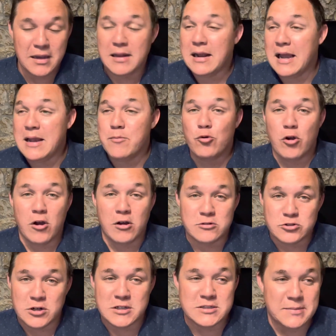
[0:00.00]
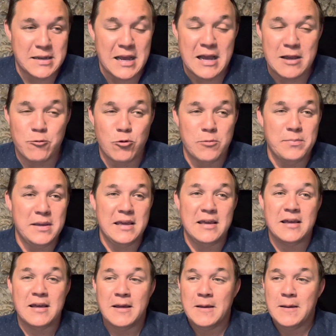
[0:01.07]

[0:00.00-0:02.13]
wrong, trust me, I will be